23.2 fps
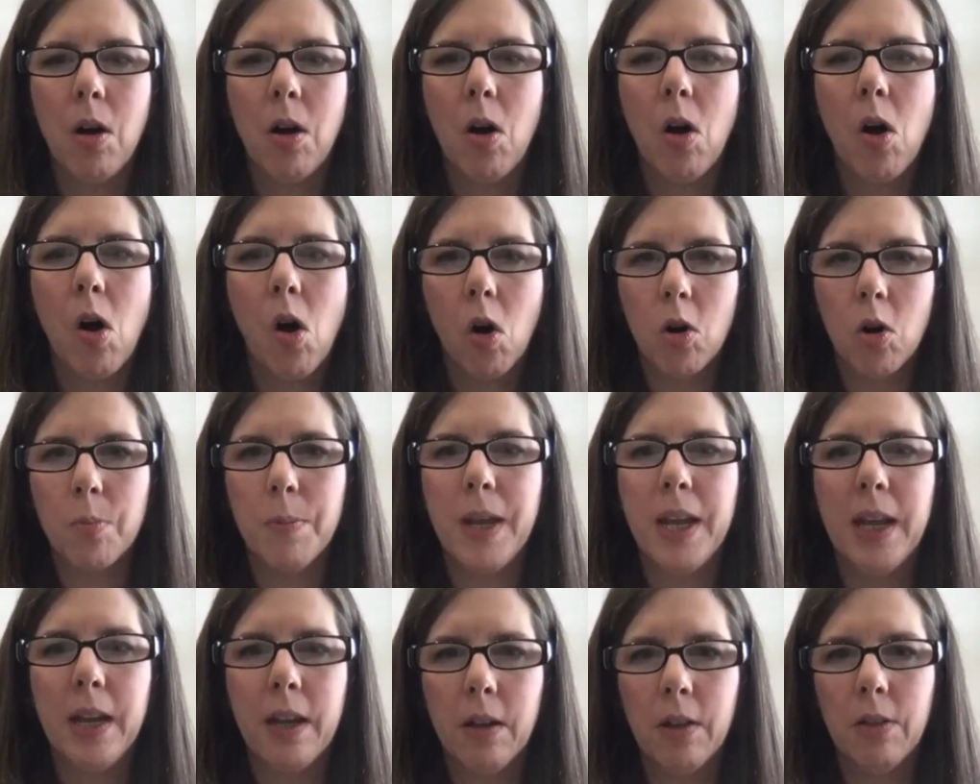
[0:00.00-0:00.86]

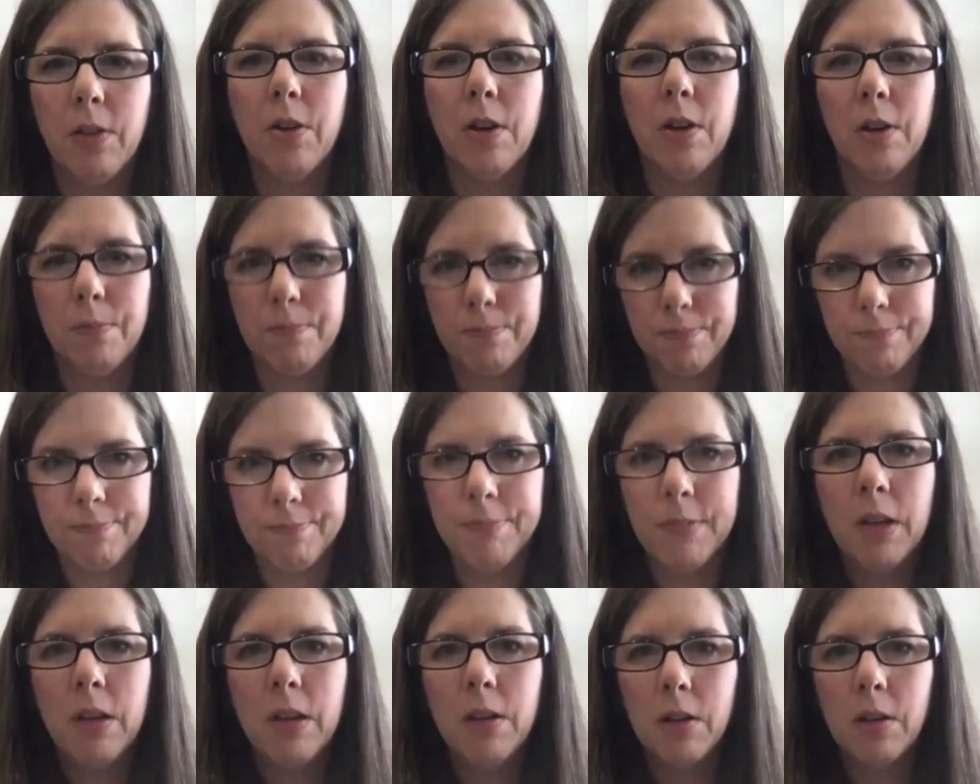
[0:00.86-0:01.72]
harming the
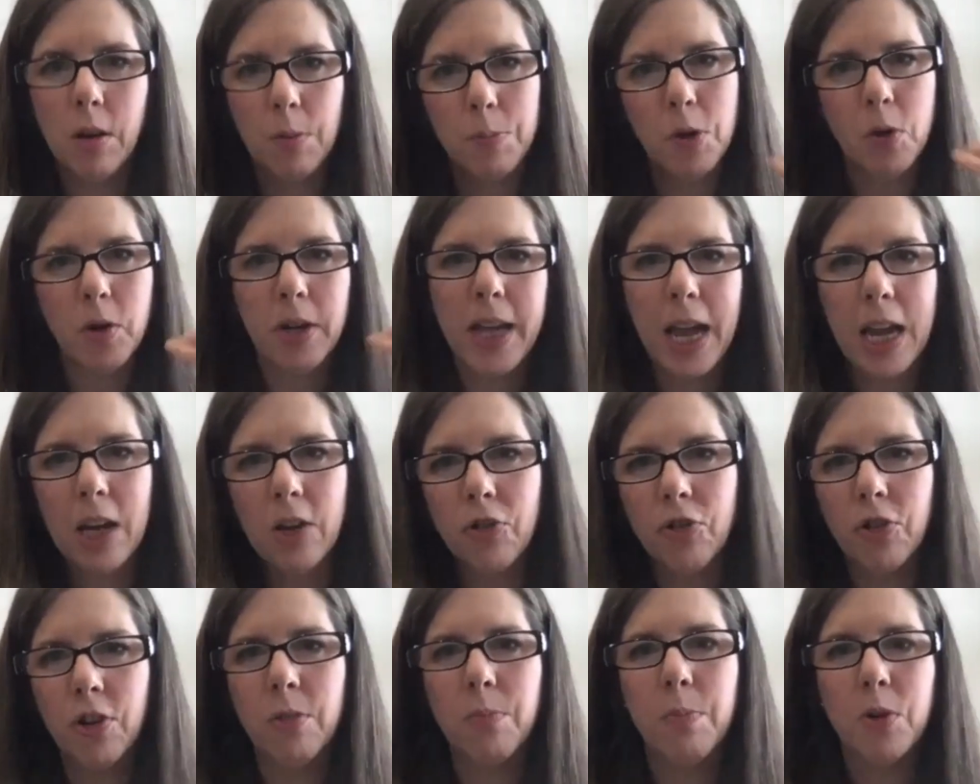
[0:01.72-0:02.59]

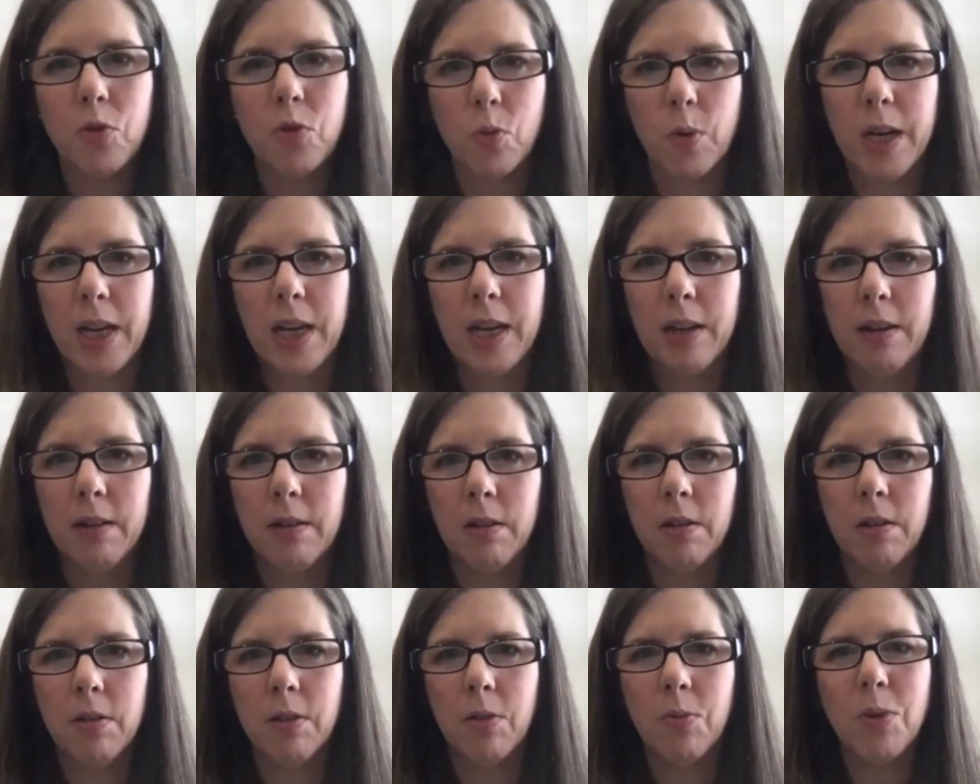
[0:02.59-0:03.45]
communication
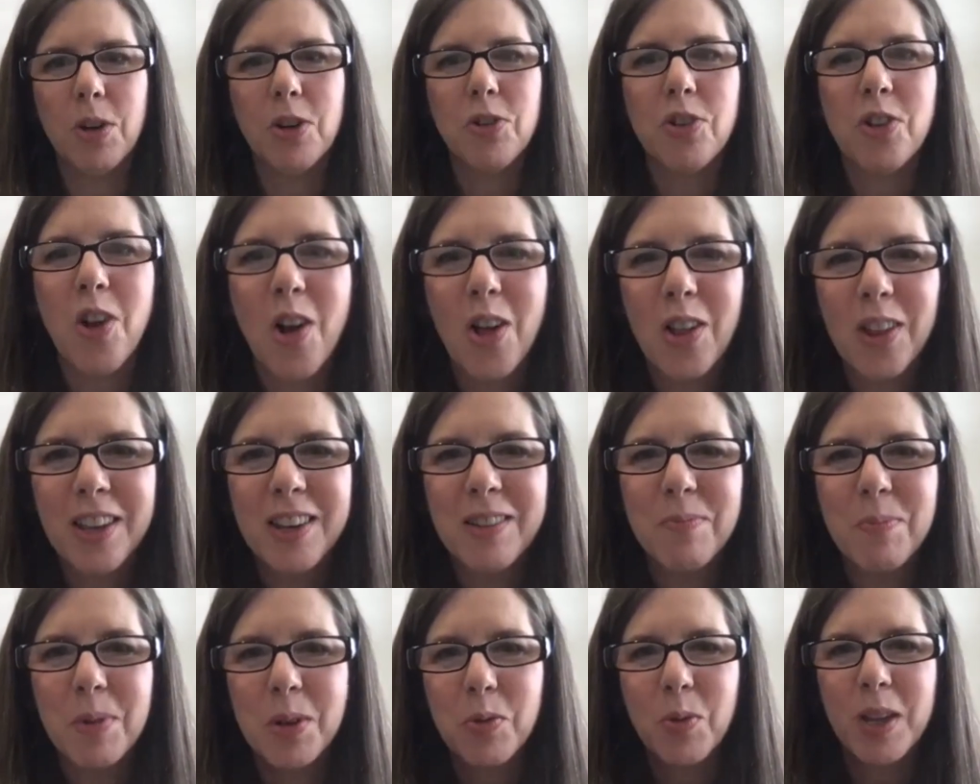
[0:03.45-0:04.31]
between what did you call
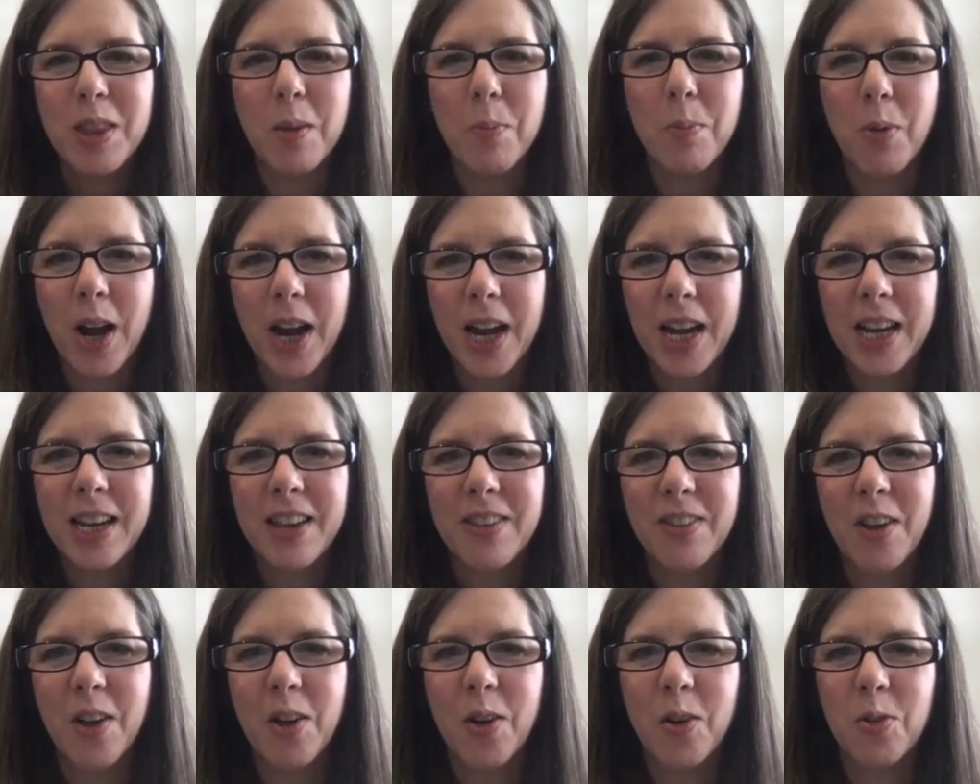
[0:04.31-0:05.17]
it? Between the brain
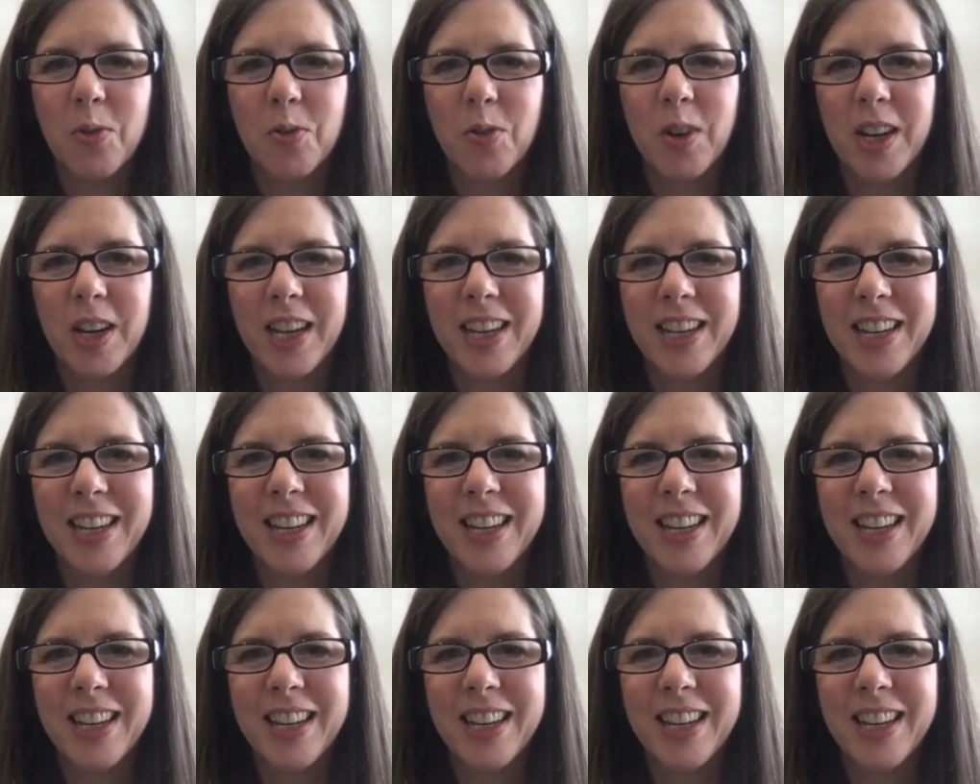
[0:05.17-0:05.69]
and the ovary.